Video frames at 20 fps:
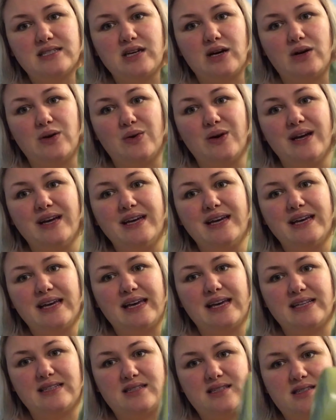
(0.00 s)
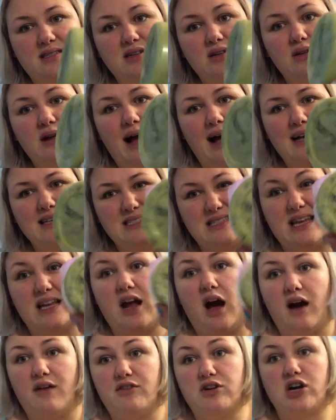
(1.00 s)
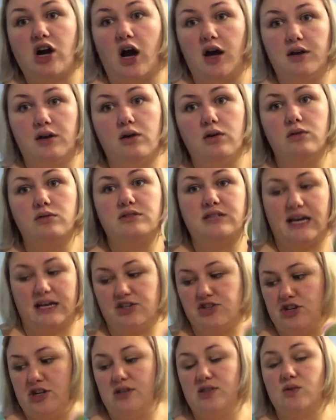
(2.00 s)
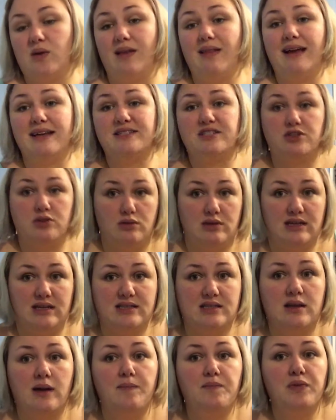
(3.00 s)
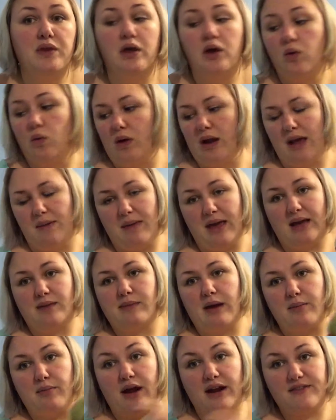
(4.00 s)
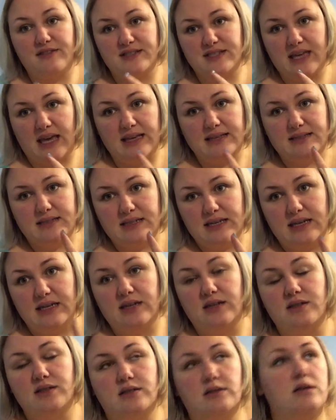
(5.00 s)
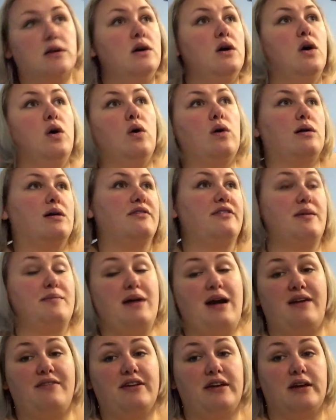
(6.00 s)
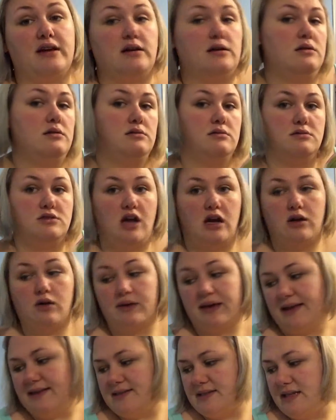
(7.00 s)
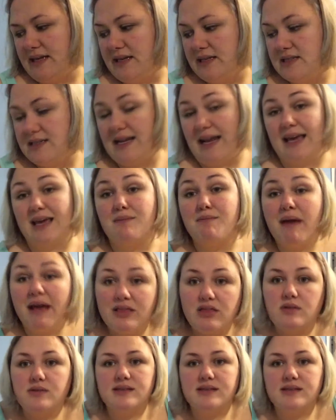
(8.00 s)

so it still has that avocado texture. So I like to do this when I make my breakfast quesadillas, or if I'm having taco quesadillas, and I can make